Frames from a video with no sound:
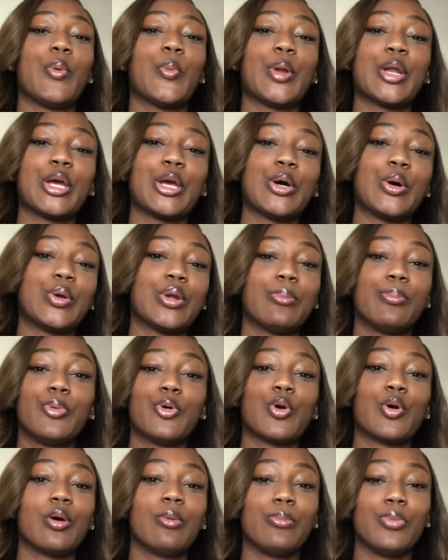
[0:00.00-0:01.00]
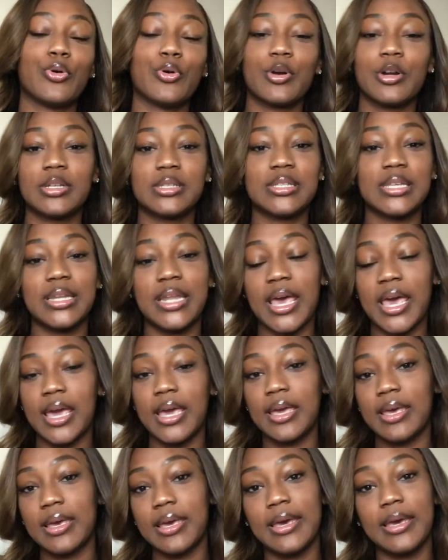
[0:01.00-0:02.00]
I want to go to Bora Bora
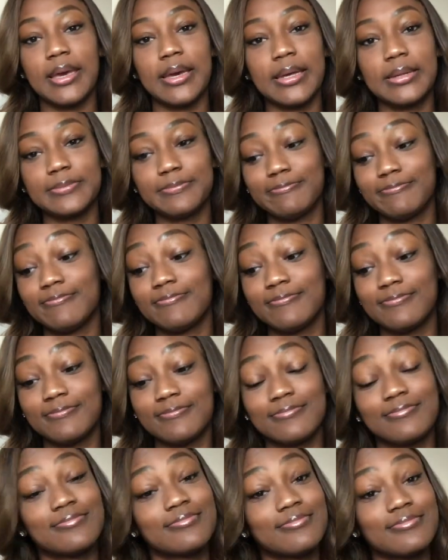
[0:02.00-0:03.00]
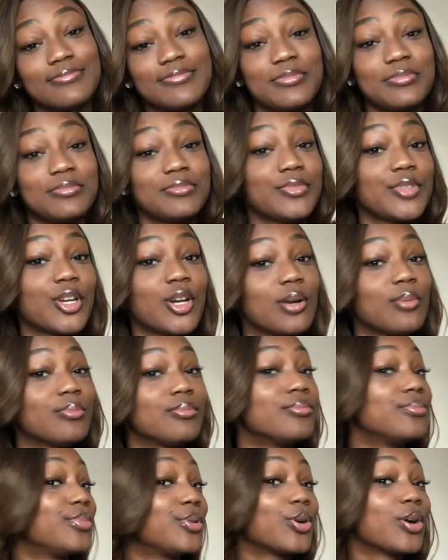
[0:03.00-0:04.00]
today, and you're
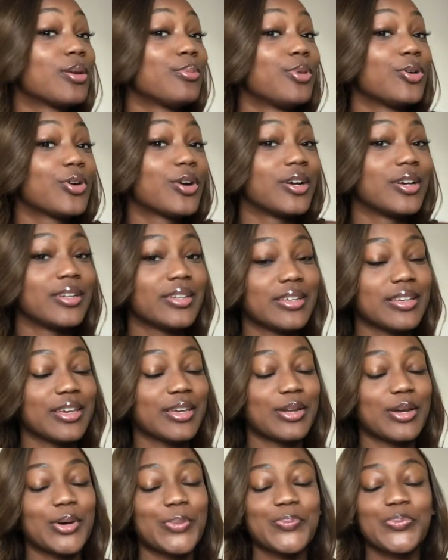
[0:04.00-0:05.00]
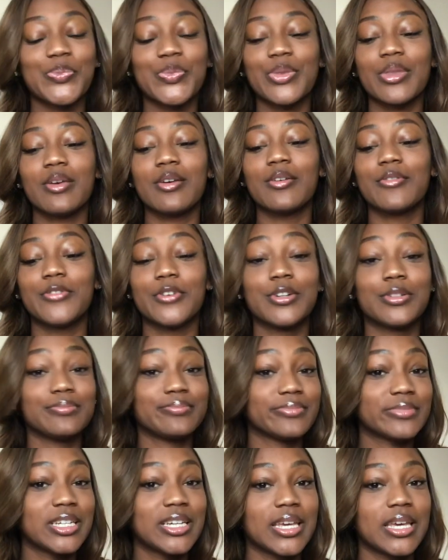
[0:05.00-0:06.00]
in Bora Bora, you know,
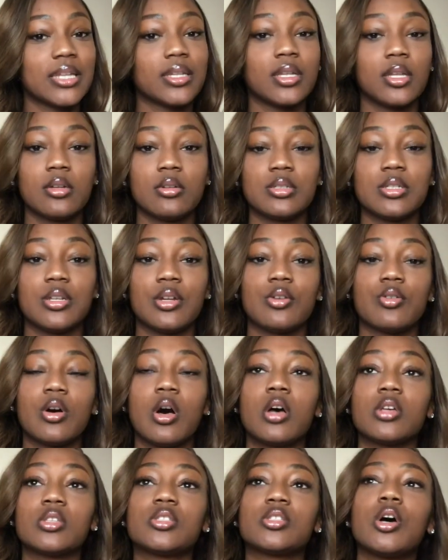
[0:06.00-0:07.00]
for, again, little to no cost.